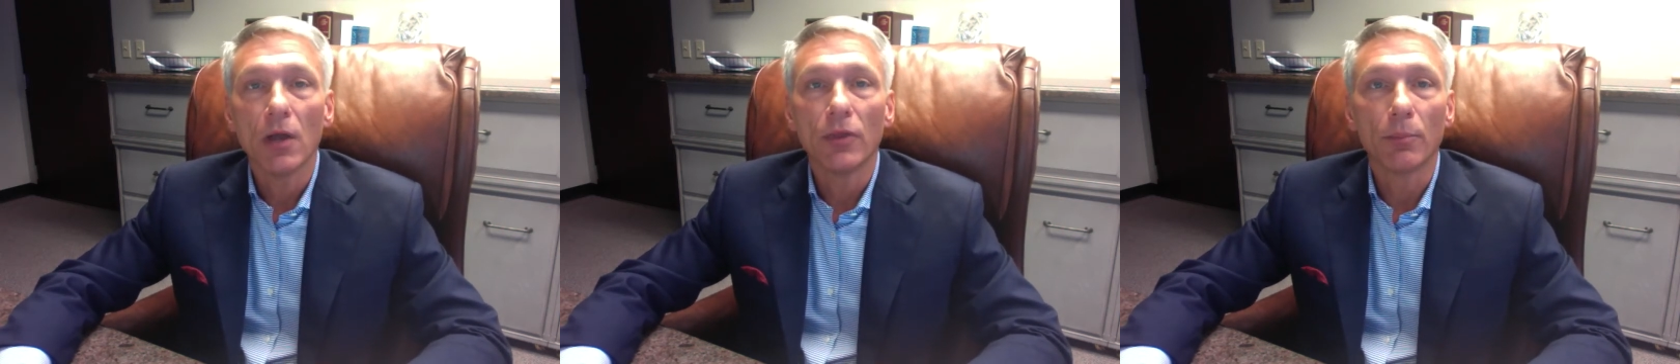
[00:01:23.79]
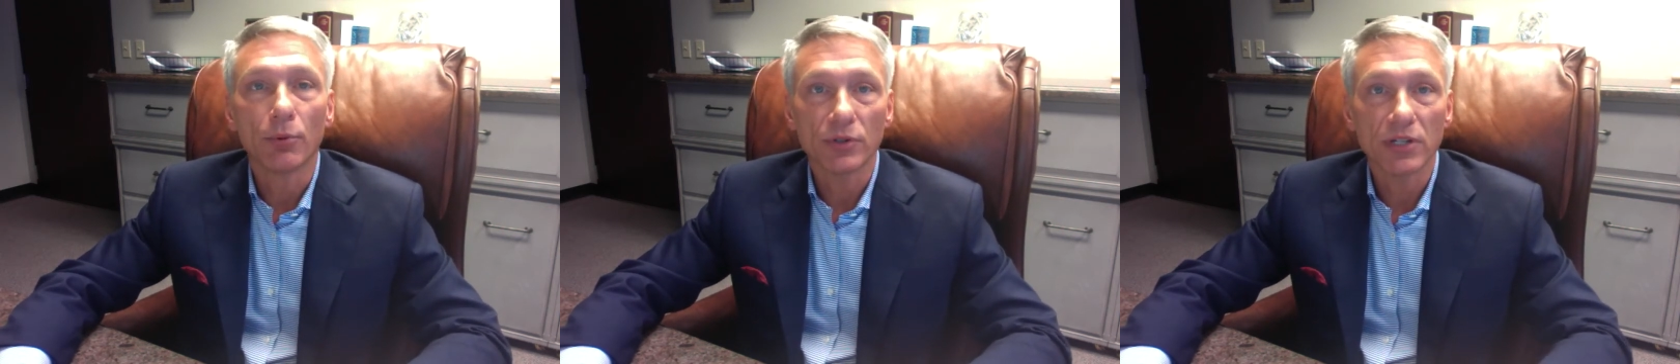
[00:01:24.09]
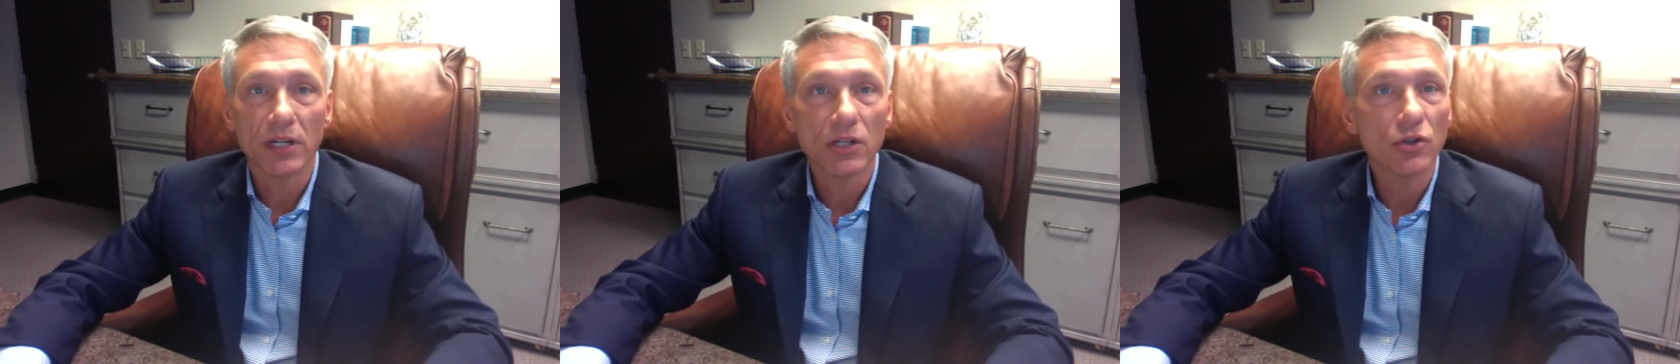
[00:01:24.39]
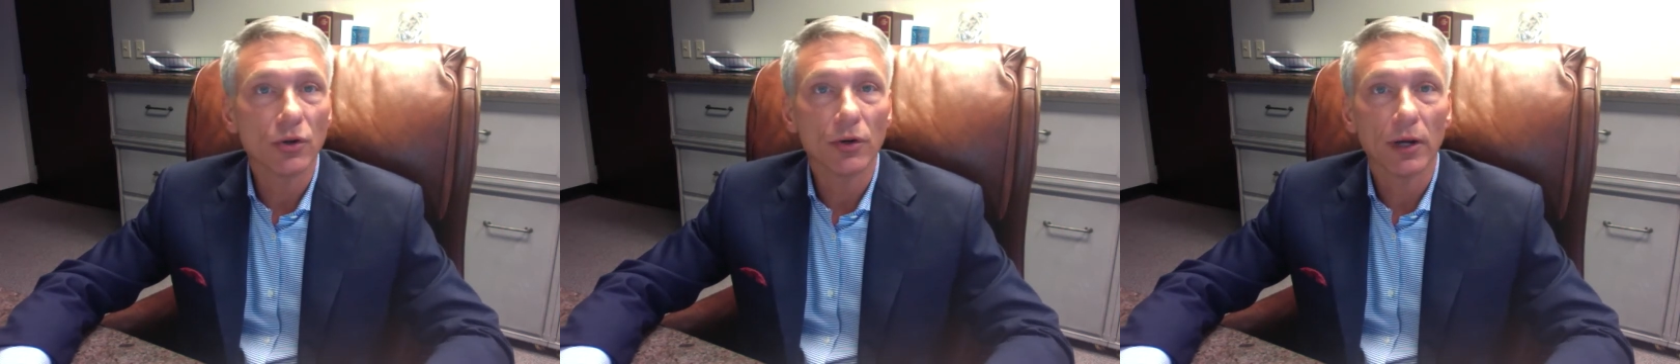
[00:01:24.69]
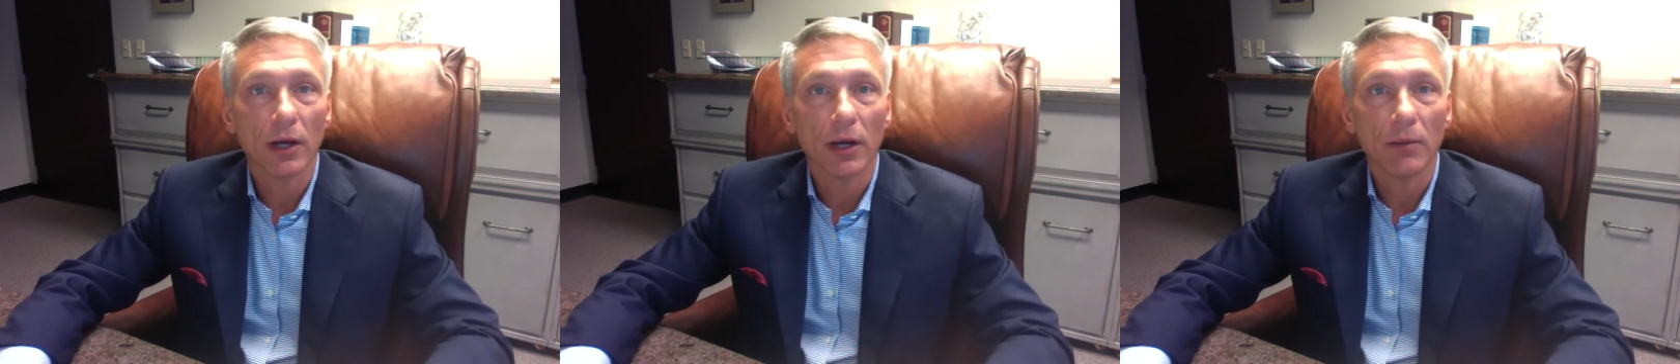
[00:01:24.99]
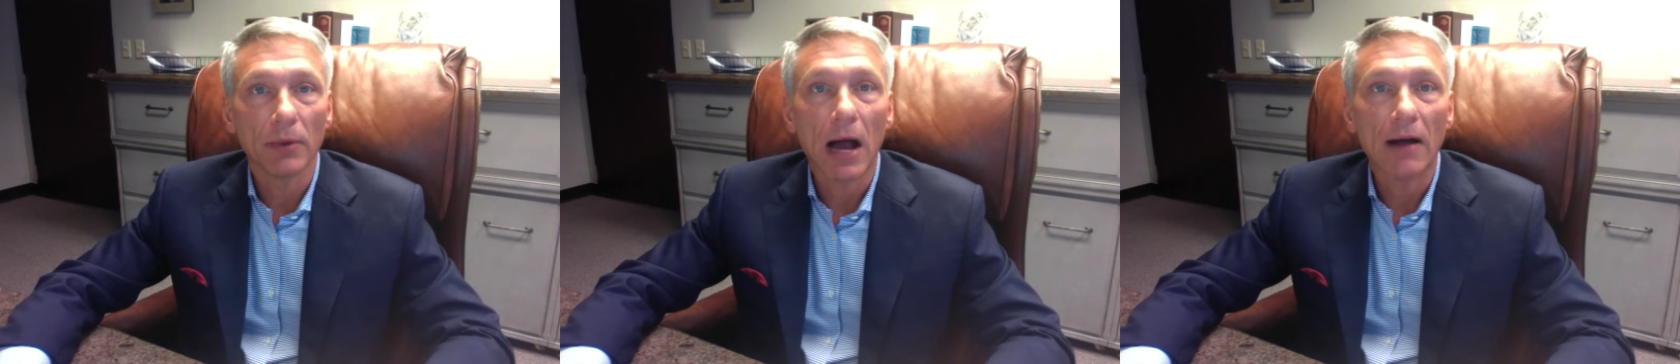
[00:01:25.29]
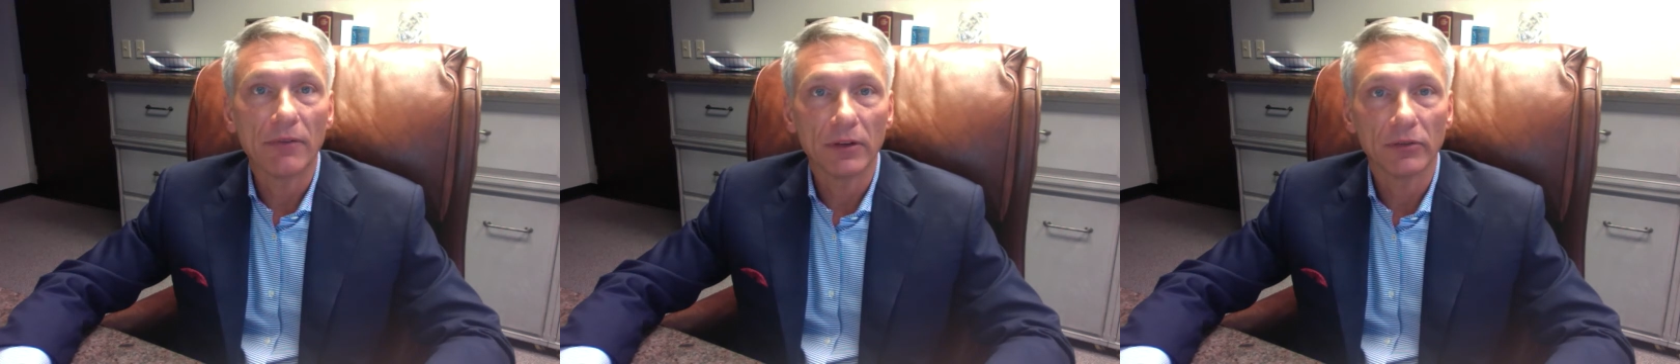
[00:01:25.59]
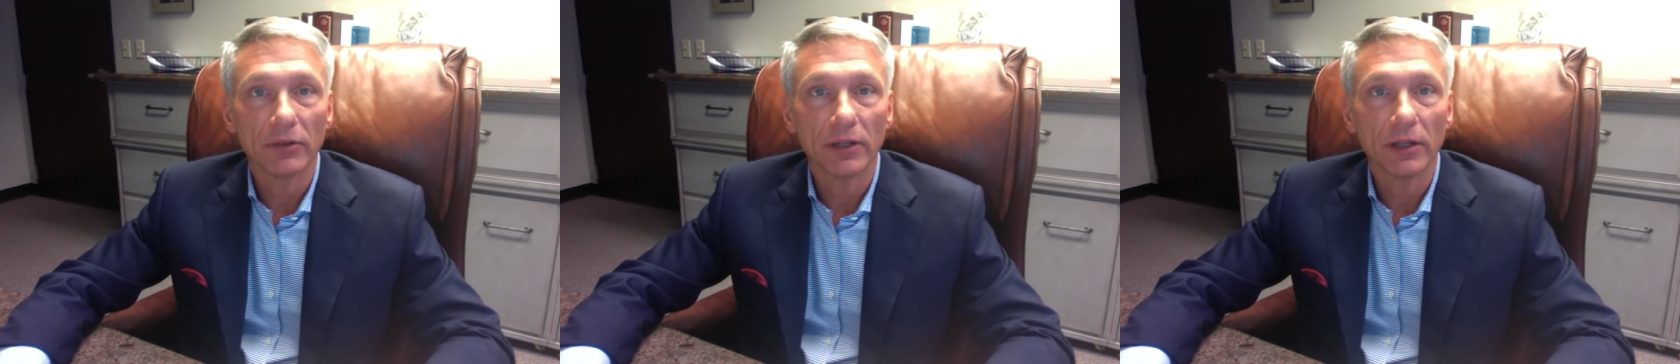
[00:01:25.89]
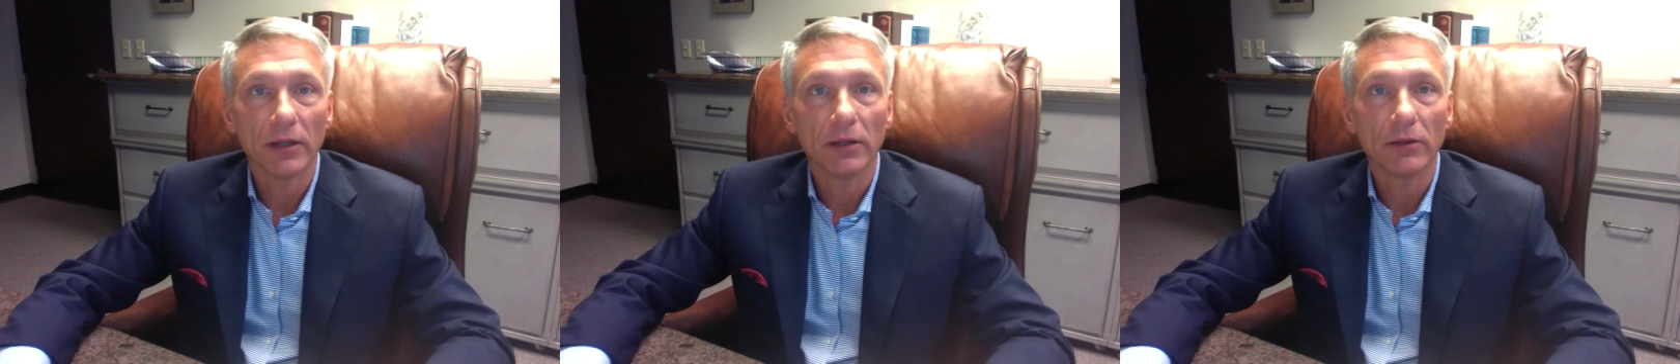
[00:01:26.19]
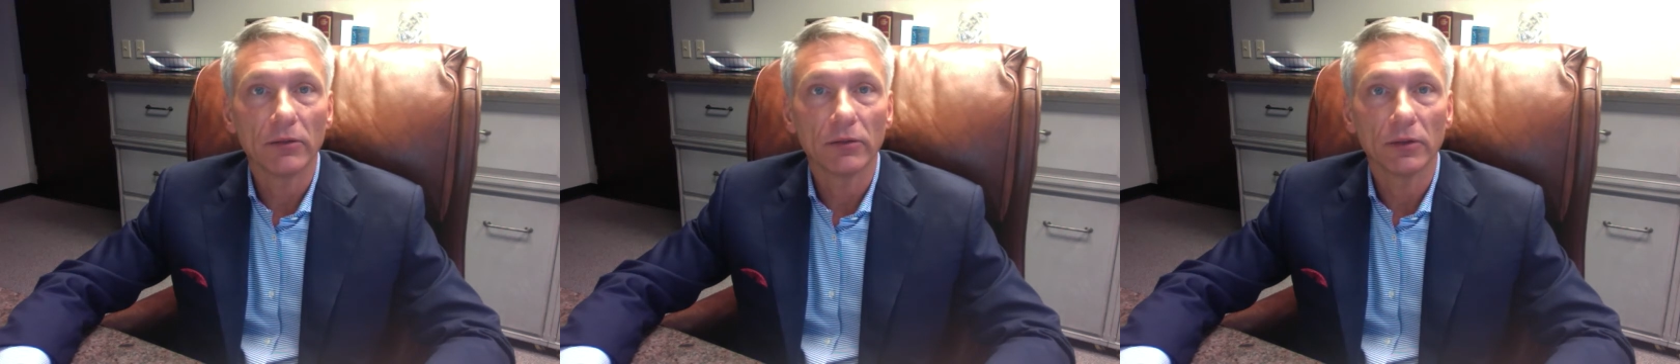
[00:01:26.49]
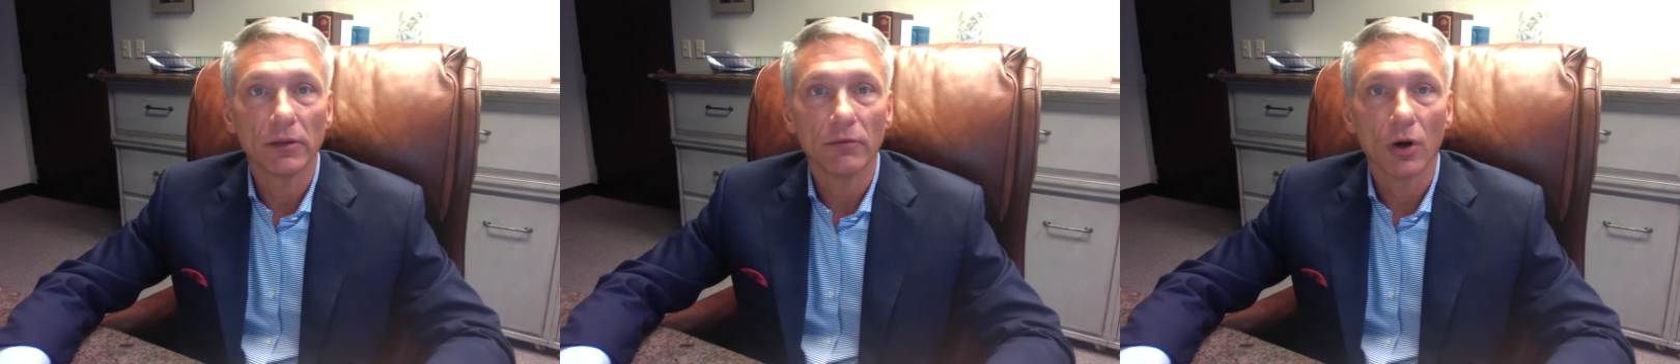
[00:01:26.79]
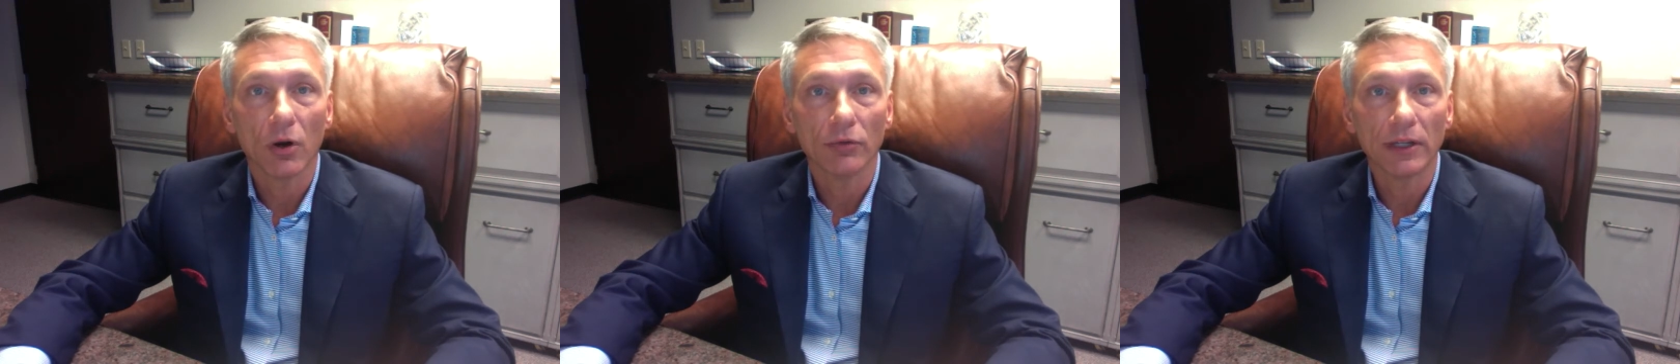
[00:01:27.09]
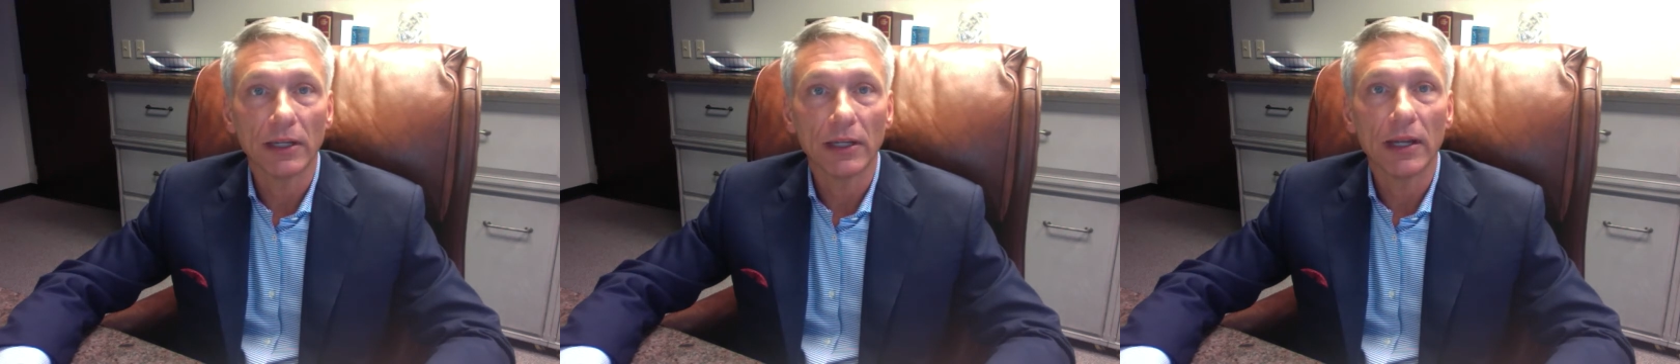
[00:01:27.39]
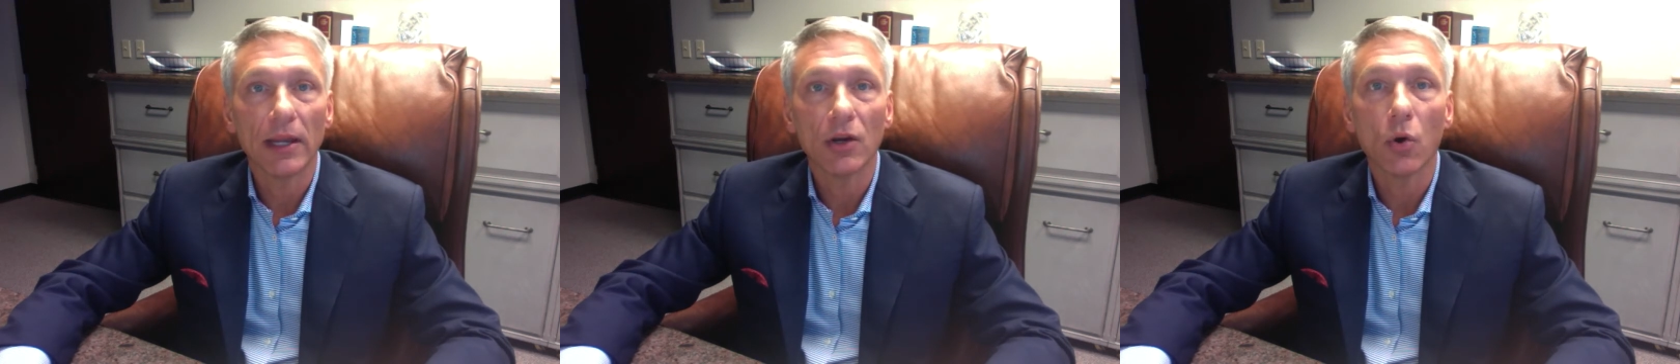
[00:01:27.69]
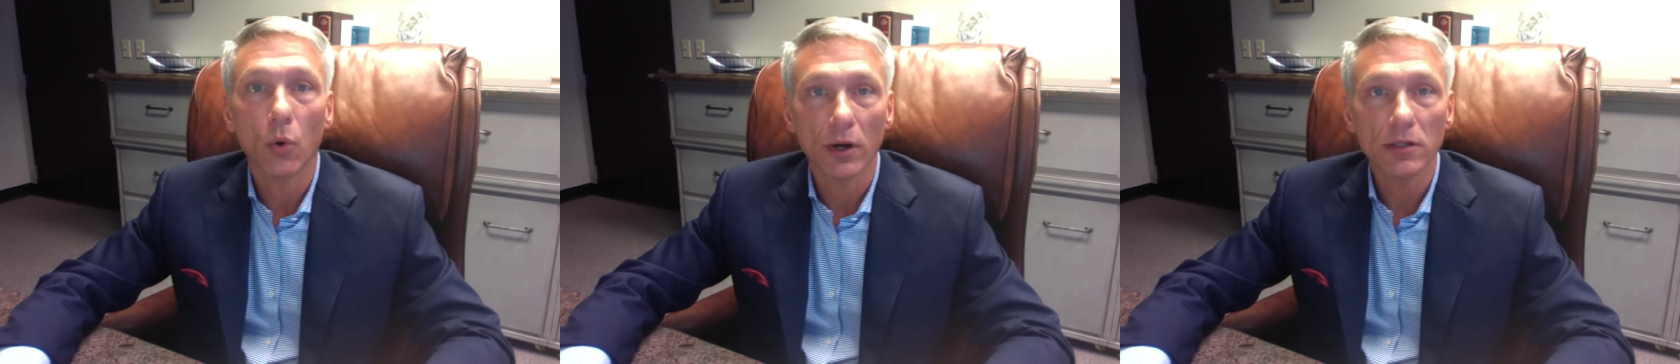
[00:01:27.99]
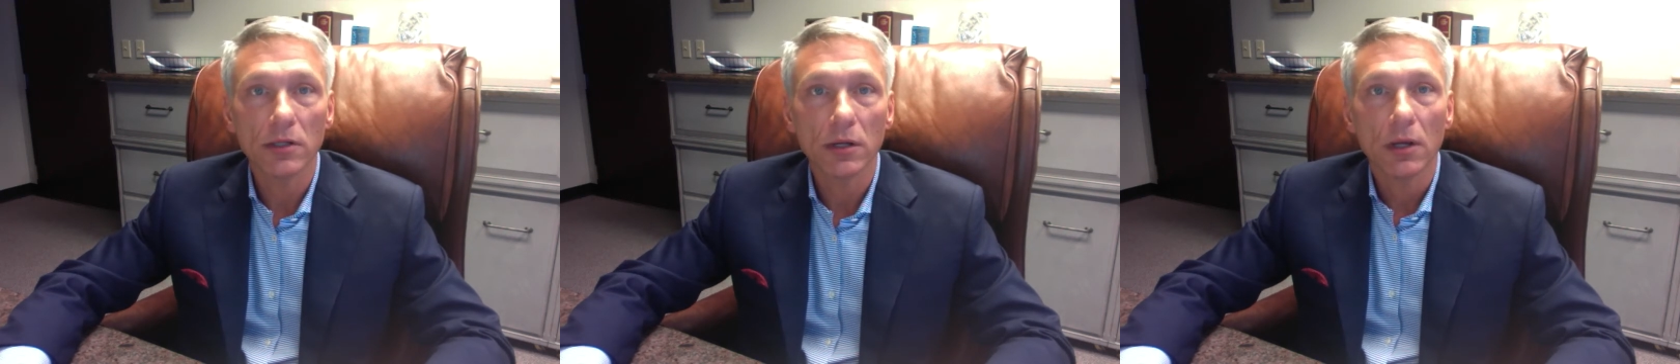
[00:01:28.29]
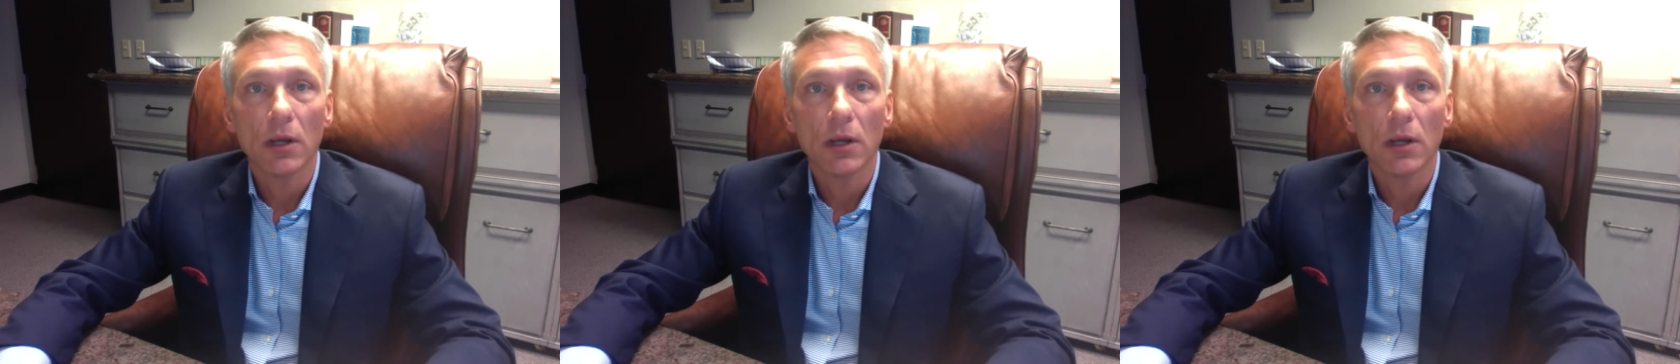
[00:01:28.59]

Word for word: The procedure um, obviously is involved in a court